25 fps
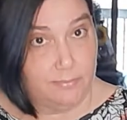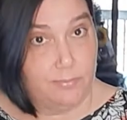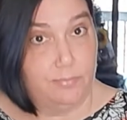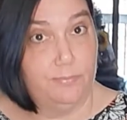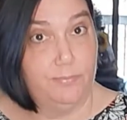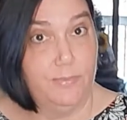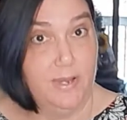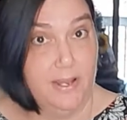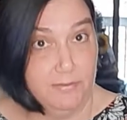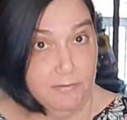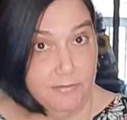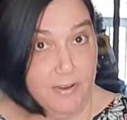
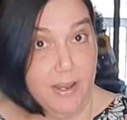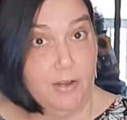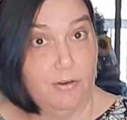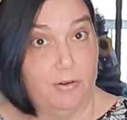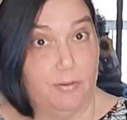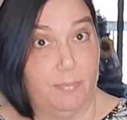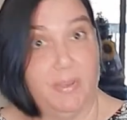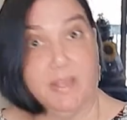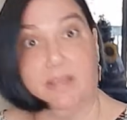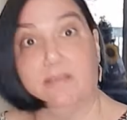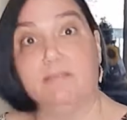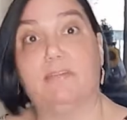
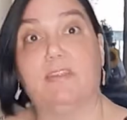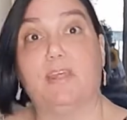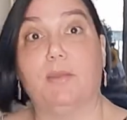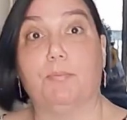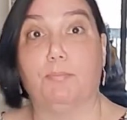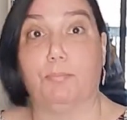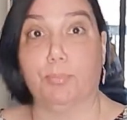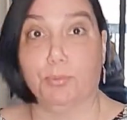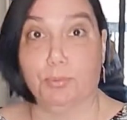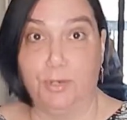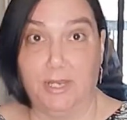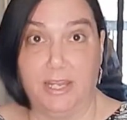environment
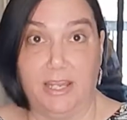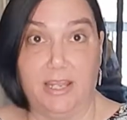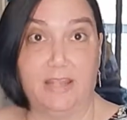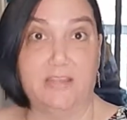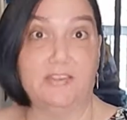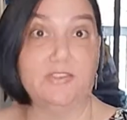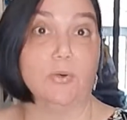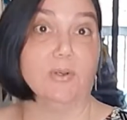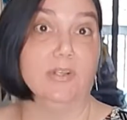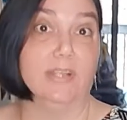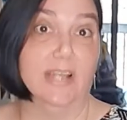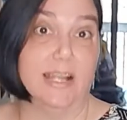that
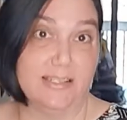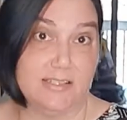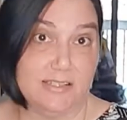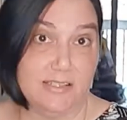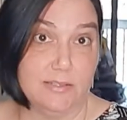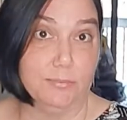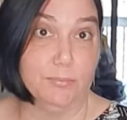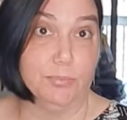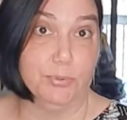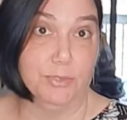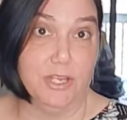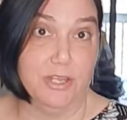breathes or lets
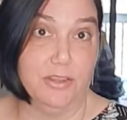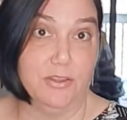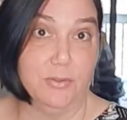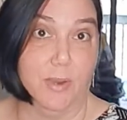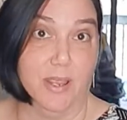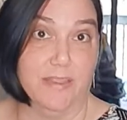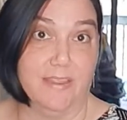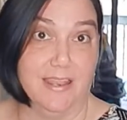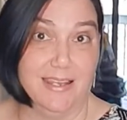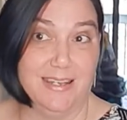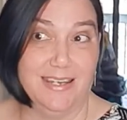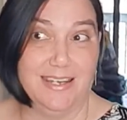them breathe the
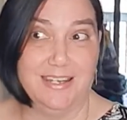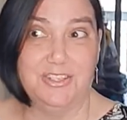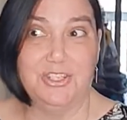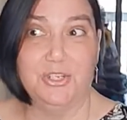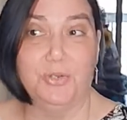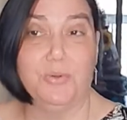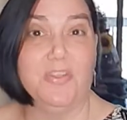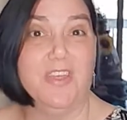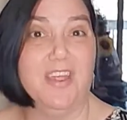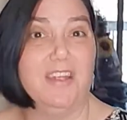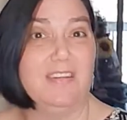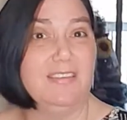way they need to,
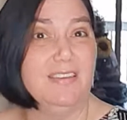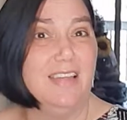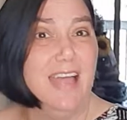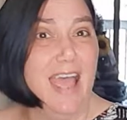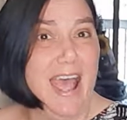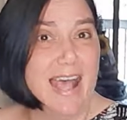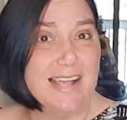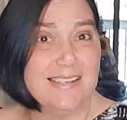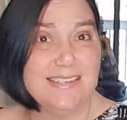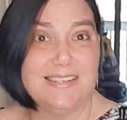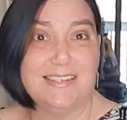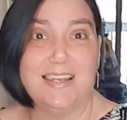they
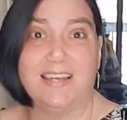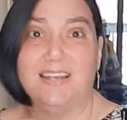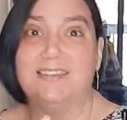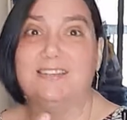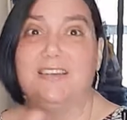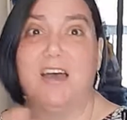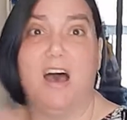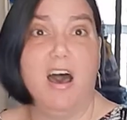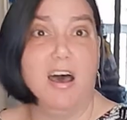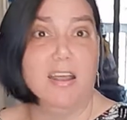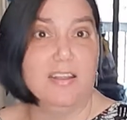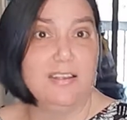last a
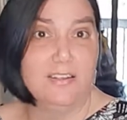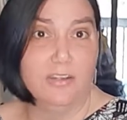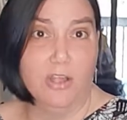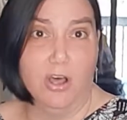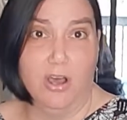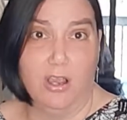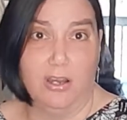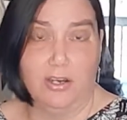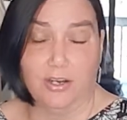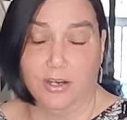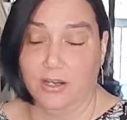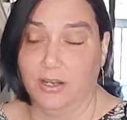ton
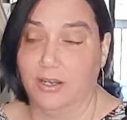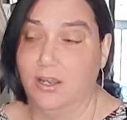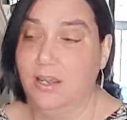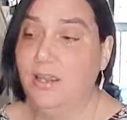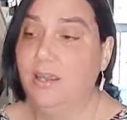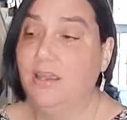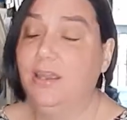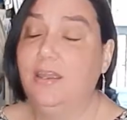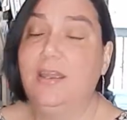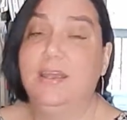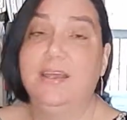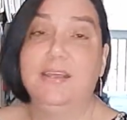longer.
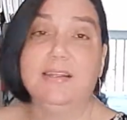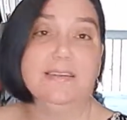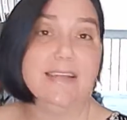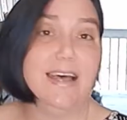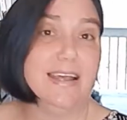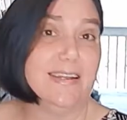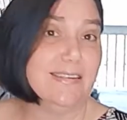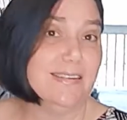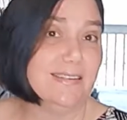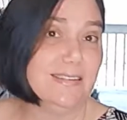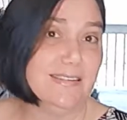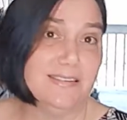
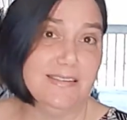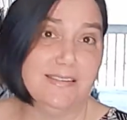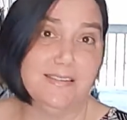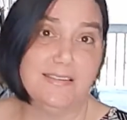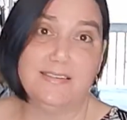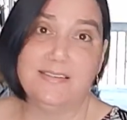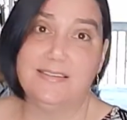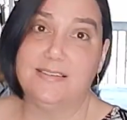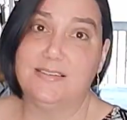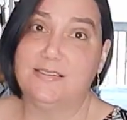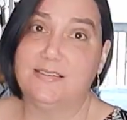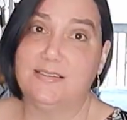
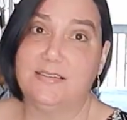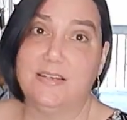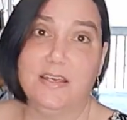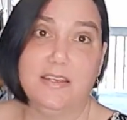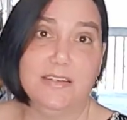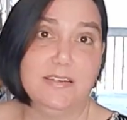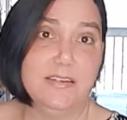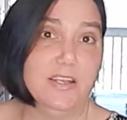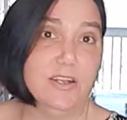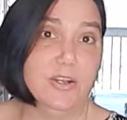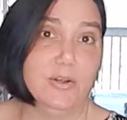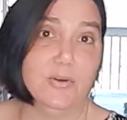Lettuces,
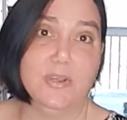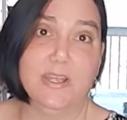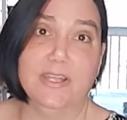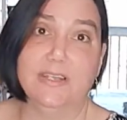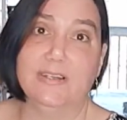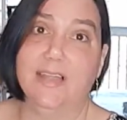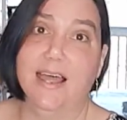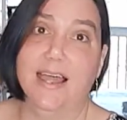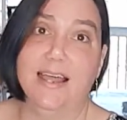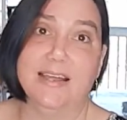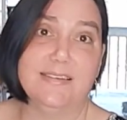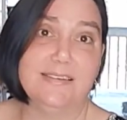can
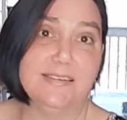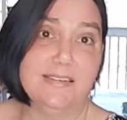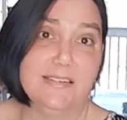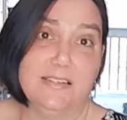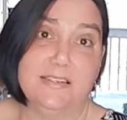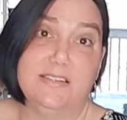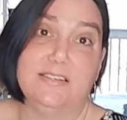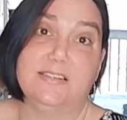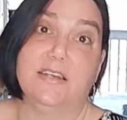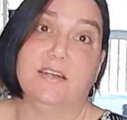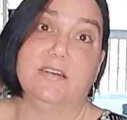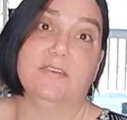last,
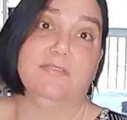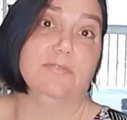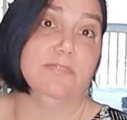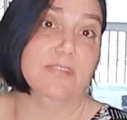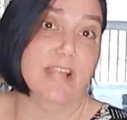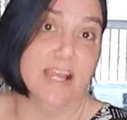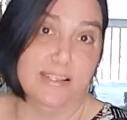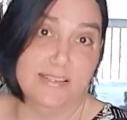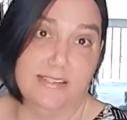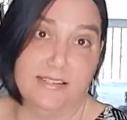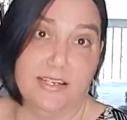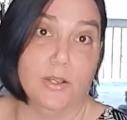instead of
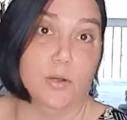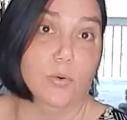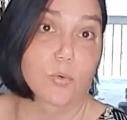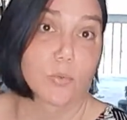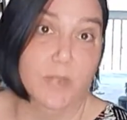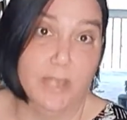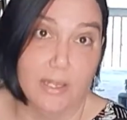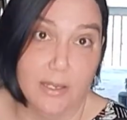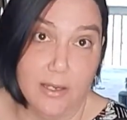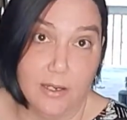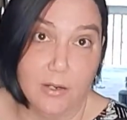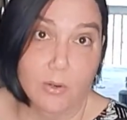lasting a week